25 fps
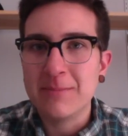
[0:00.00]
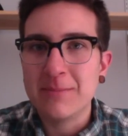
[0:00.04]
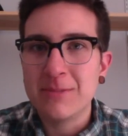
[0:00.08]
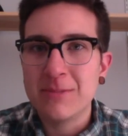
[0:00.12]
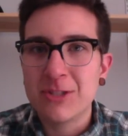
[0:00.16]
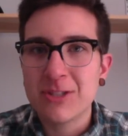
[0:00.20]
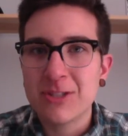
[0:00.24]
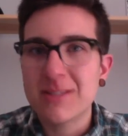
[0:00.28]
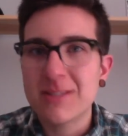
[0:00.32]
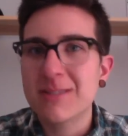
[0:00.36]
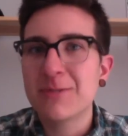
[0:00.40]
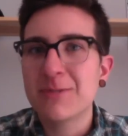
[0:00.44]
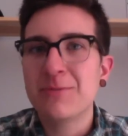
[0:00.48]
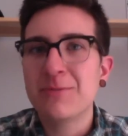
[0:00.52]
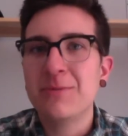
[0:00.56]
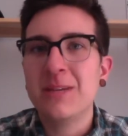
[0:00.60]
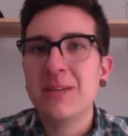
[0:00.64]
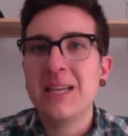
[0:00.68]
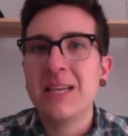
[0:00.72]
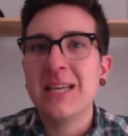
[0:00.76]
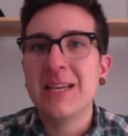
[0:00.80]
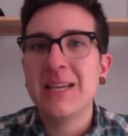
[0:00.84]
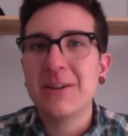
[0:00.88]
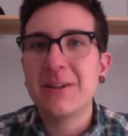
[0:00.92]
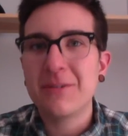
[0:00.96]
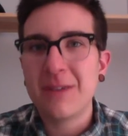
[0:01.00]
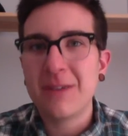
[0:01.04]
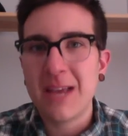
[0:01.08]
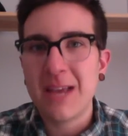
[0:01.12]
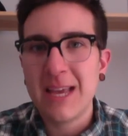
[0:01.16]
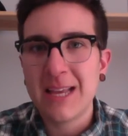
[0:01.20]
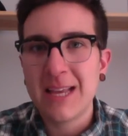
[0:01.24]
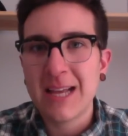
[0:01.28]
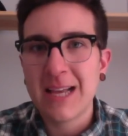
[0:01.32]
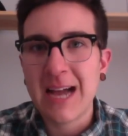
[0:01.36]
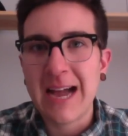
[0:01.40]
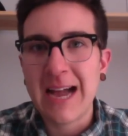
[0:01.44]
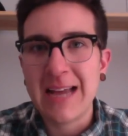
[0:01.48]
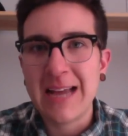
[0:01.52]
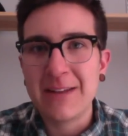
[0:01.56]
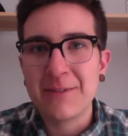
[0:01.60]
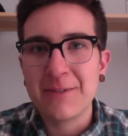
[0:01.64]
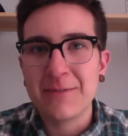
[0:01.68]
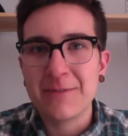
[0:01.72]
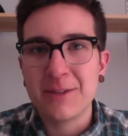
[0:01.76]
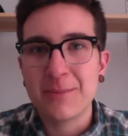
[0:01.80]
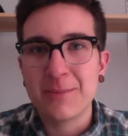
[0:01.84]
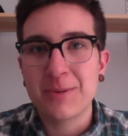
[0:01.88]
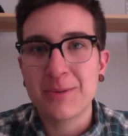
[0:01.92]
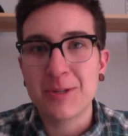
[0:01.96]
just to reiterate kind
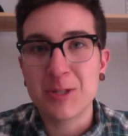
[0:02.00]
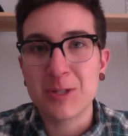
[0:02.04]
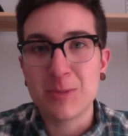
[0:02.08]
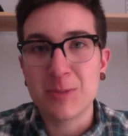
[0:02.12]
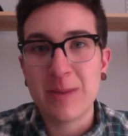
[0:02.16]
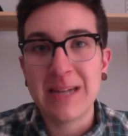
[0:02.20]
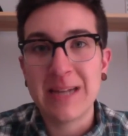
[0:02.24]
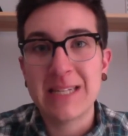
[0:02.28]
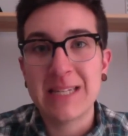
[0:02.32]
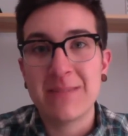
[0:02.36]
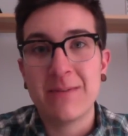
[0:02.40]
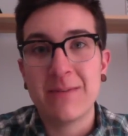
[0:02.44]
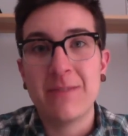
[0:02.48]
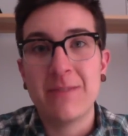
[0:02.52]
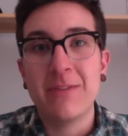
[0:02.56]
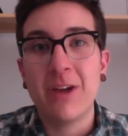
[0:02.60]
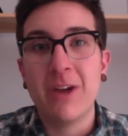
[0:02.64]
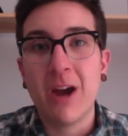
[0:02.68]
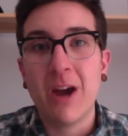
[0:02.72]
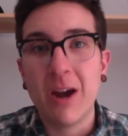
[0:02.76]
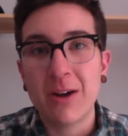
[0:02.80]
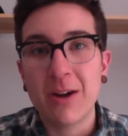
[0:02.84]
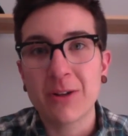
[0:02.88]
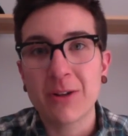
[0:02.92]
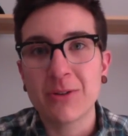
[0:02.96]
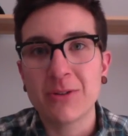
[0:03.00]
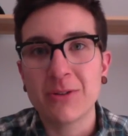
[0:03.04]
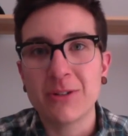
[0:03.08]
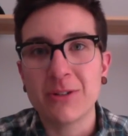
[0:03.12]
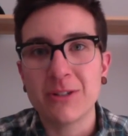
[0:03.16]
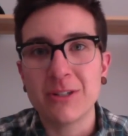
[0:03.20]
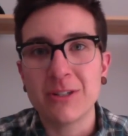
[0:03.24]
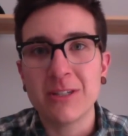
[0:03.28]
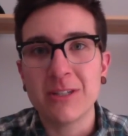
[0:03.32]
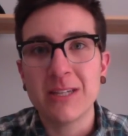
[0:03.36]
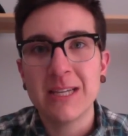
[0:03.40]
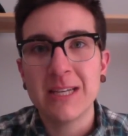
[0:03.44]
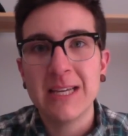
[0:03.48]
of the perspective of the article,